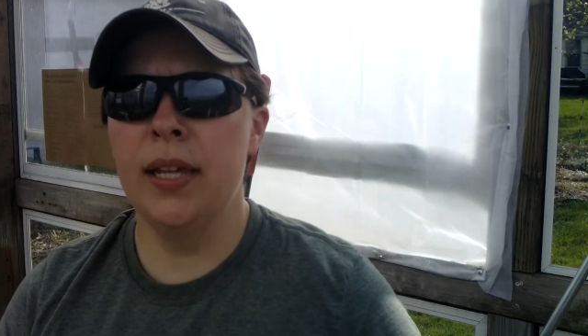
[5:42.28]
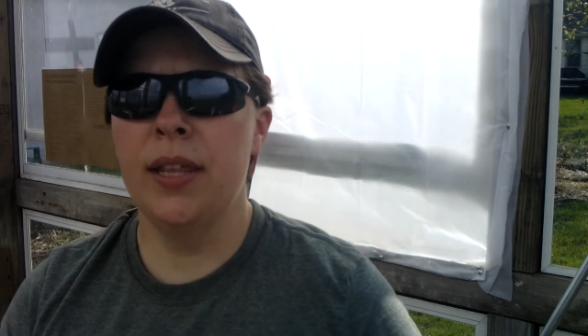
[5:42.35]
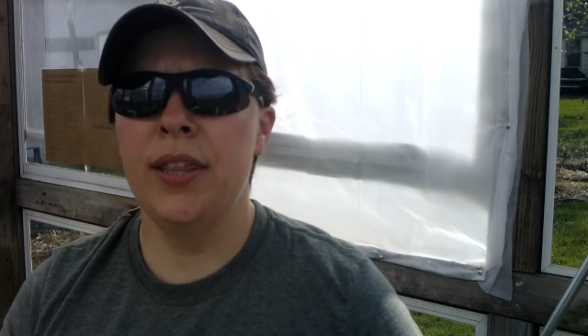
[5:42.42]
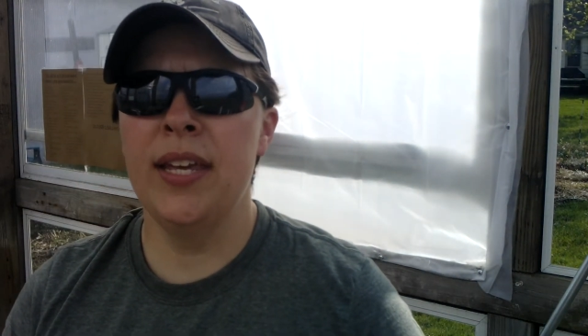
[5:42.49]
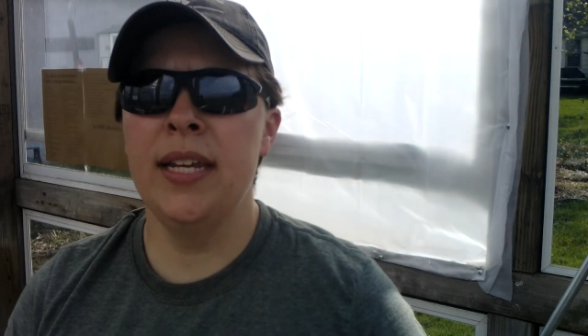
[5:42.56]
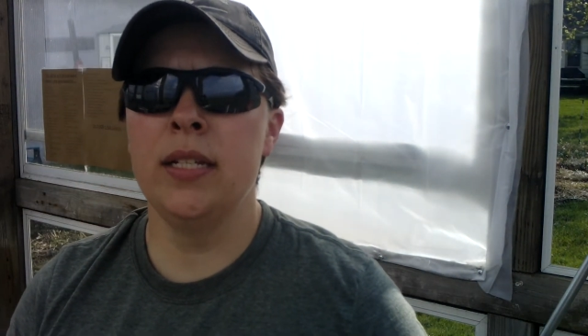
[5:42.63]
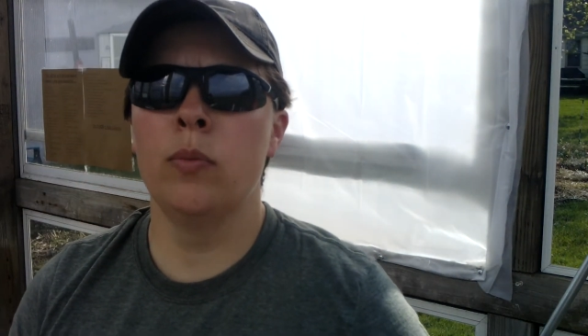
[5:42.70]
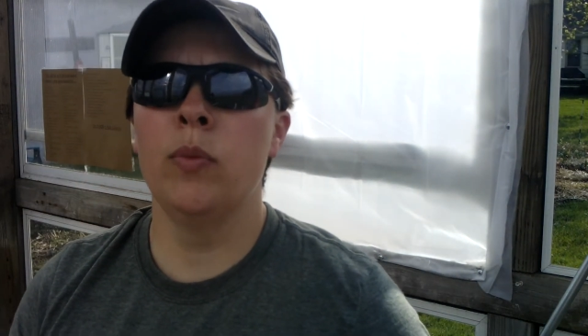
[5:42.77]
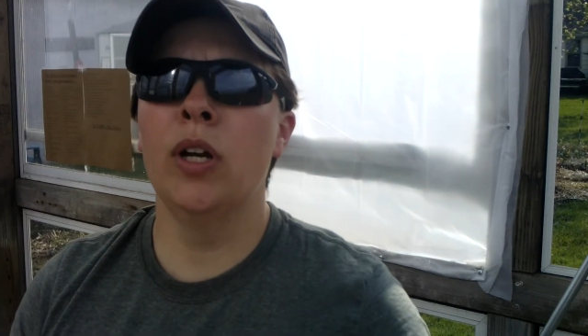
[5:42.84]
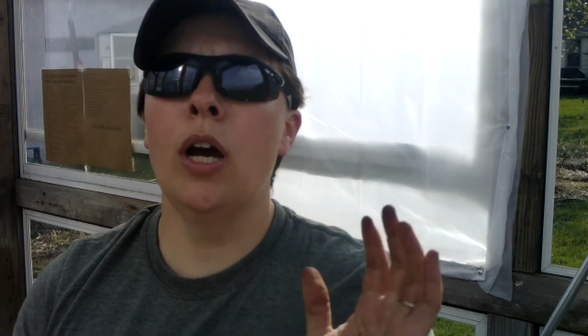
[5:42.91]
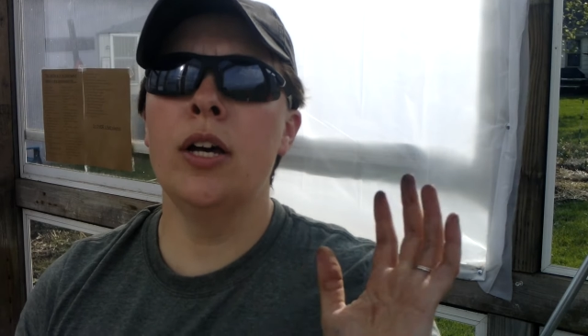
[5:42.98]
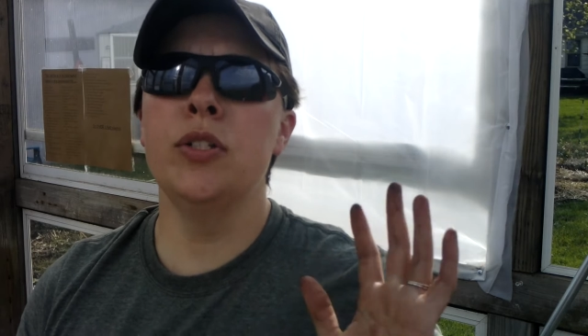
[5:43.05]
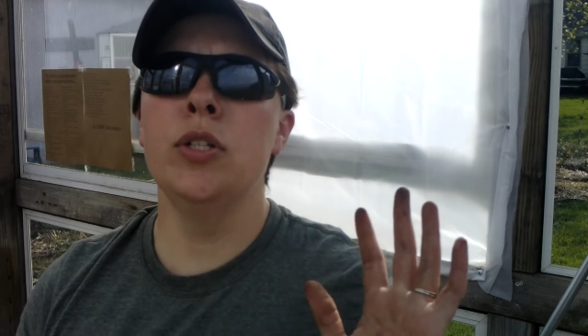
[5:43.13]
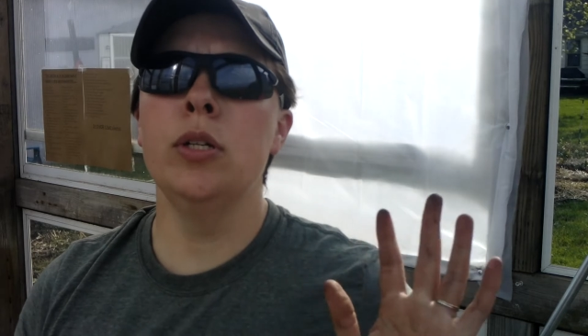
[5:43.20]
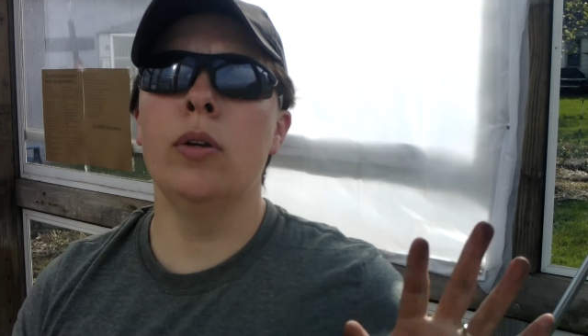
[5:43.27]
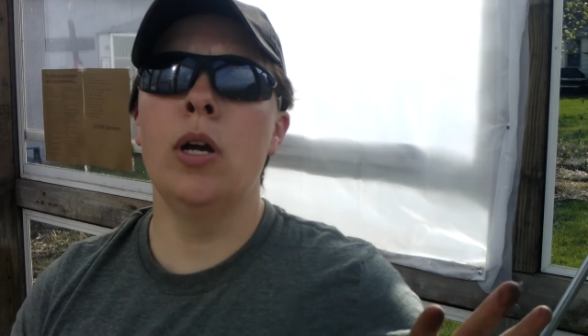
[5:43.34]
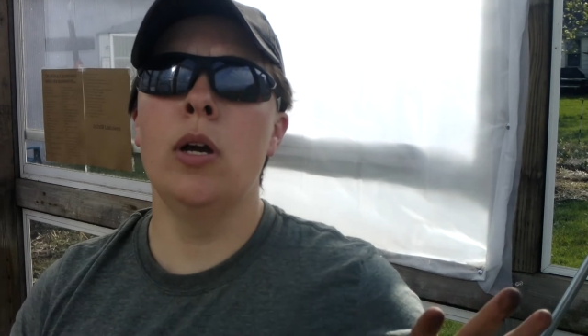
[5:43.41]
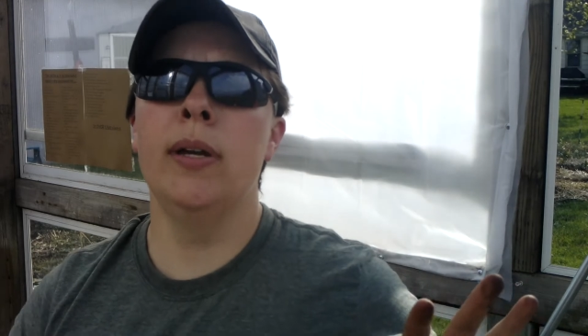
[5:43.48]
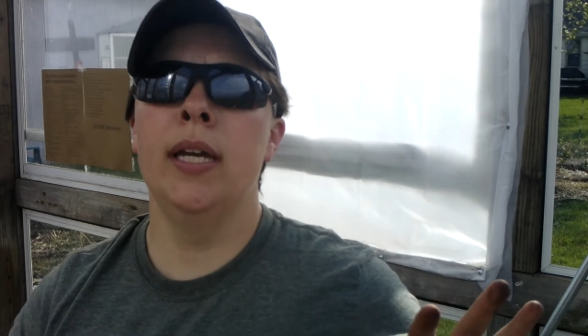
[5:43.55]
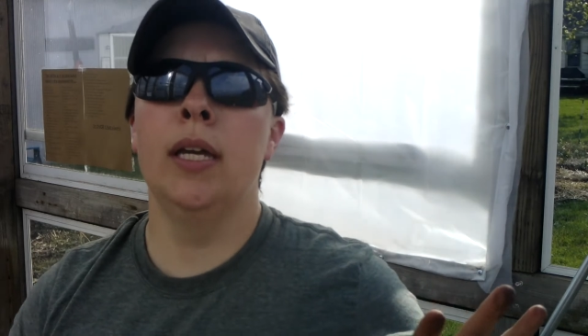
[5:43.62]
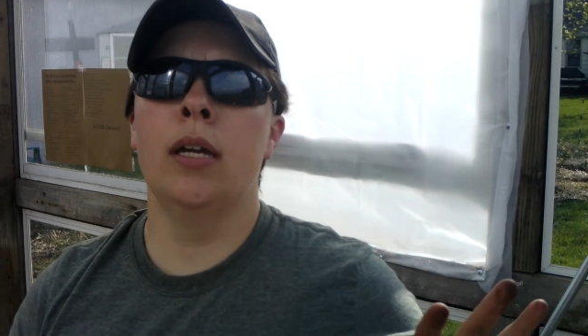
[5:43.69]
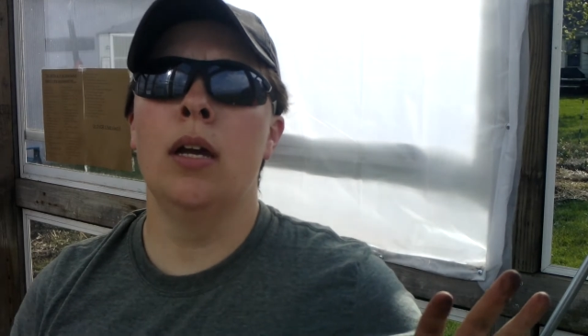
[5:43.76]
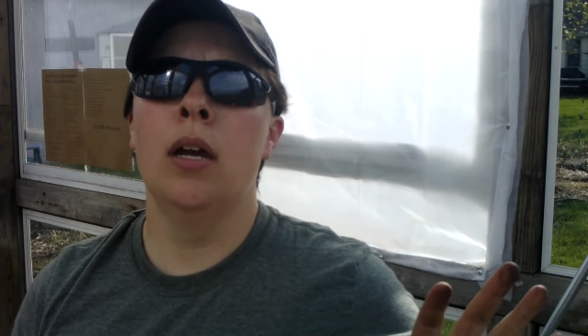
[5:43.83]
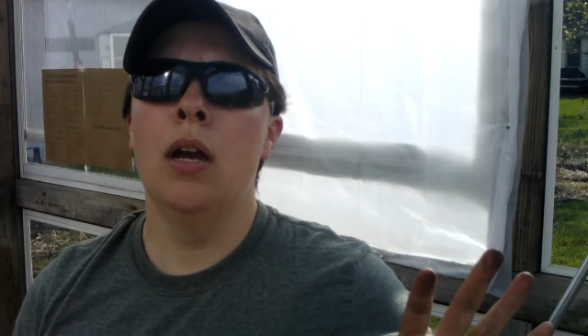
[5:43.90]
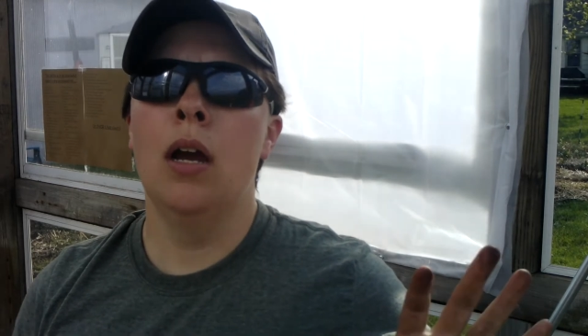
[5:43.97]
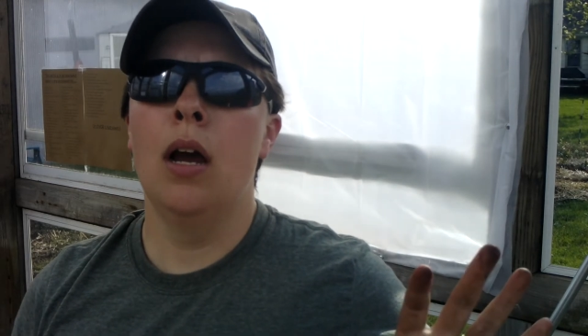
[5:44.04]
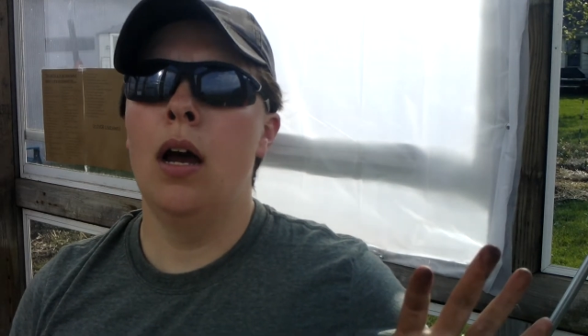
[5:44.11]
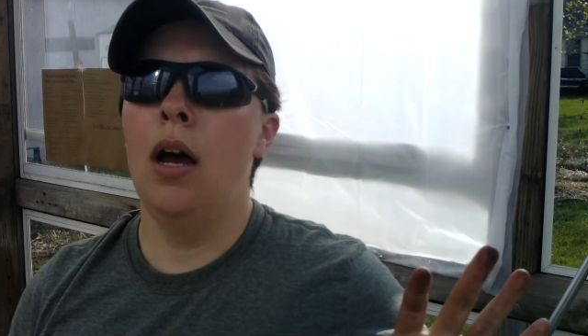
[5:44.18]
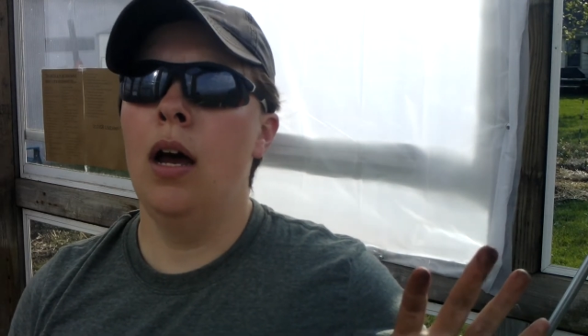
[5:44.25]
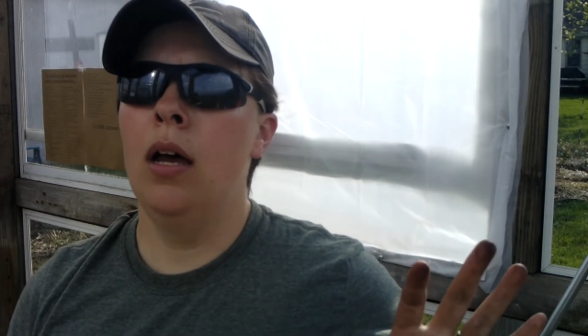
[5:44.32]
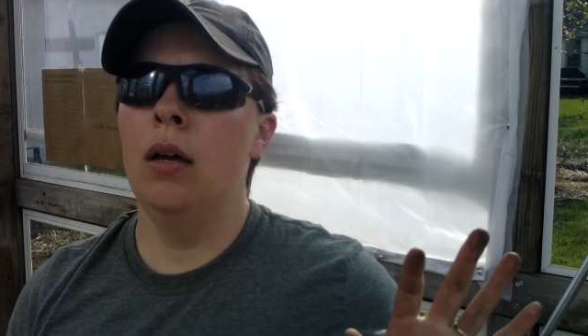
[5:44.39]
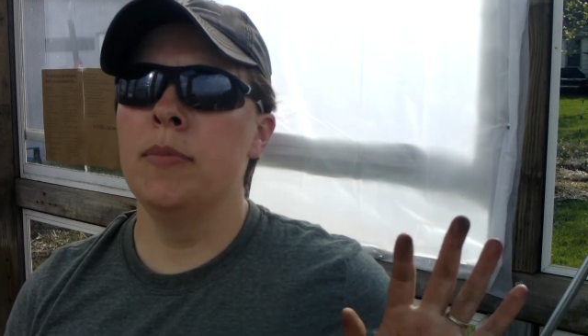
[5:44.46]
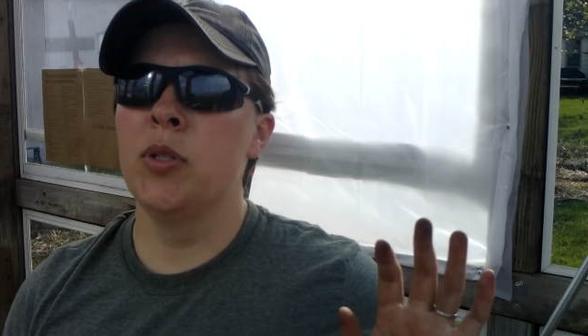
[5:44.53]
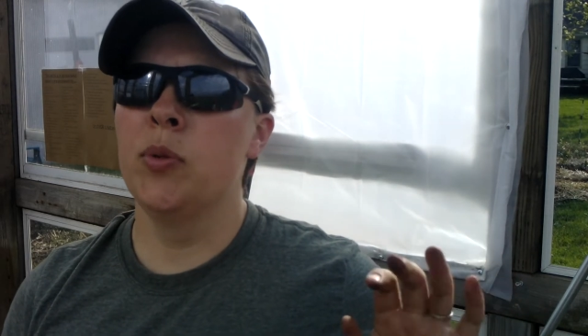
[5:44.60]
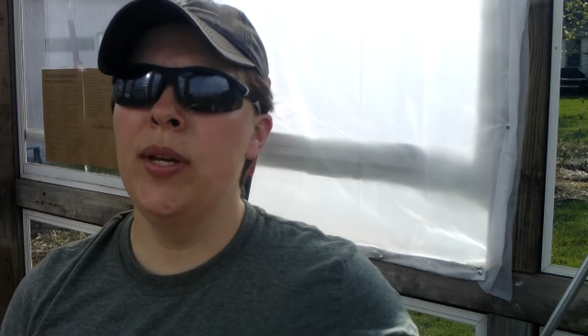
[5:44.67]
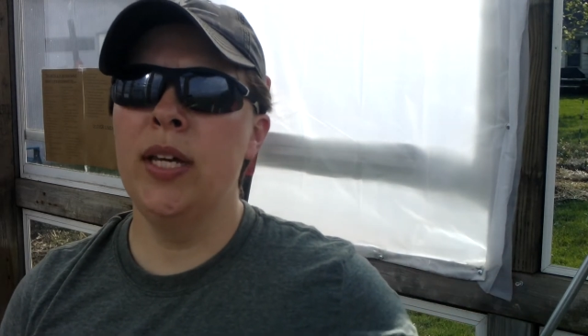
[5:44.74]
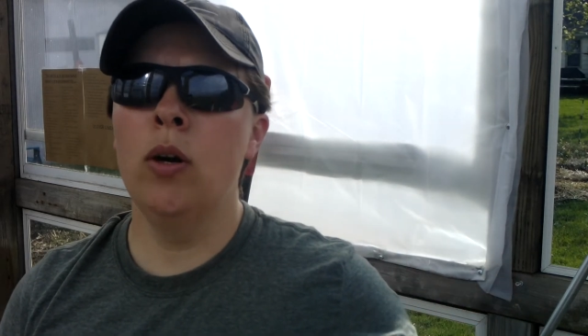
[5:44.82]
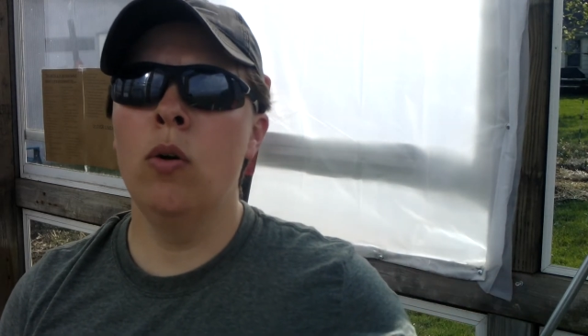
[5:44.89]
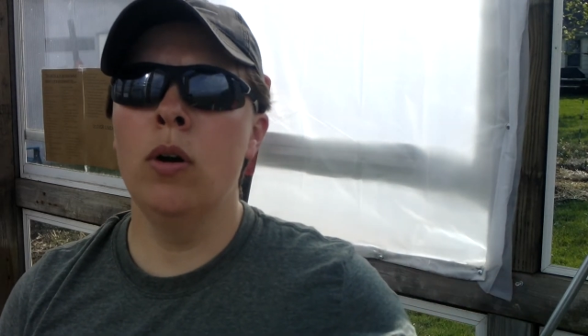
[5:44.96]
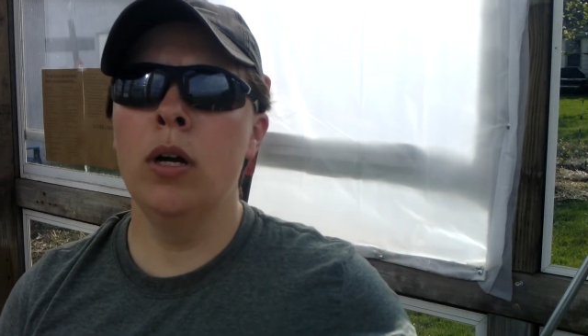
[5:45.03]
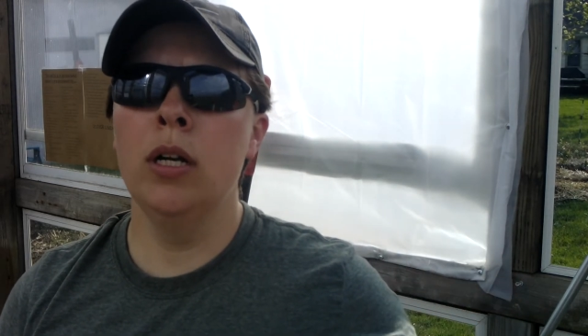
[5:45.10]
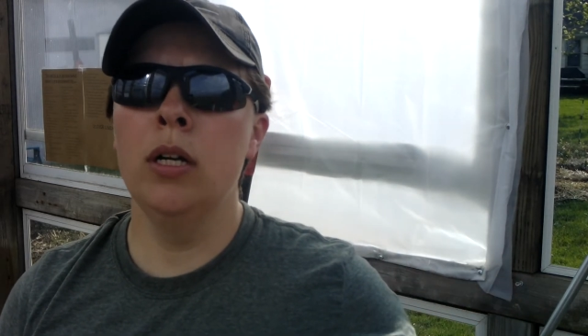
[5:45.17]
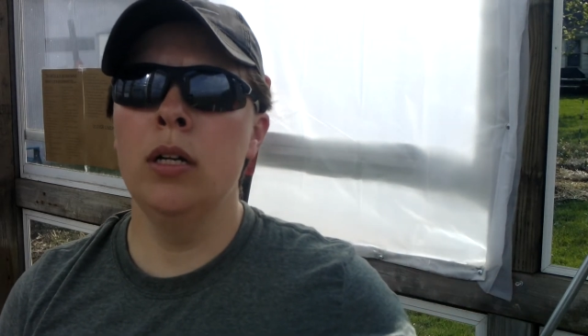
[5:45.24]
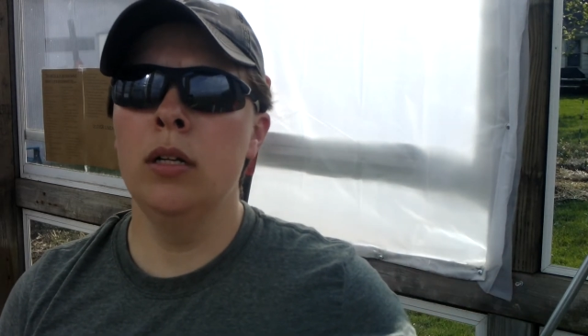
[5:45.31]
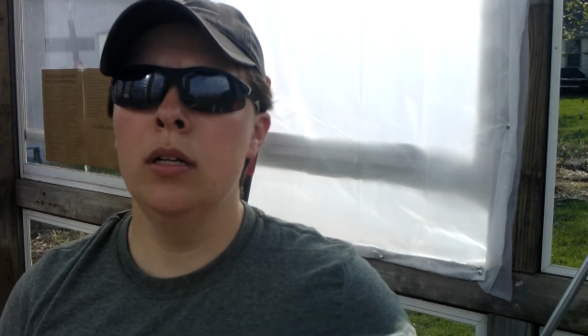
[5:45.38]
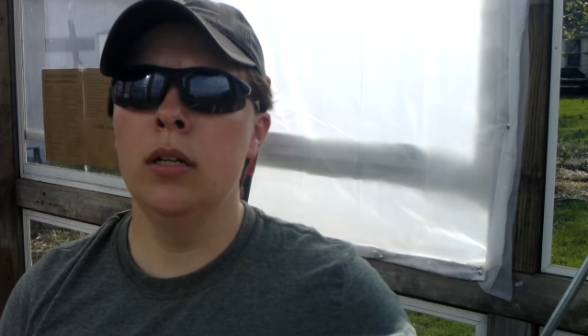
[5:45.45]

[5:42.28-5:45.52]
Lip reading: things, we're also growing sweet corn,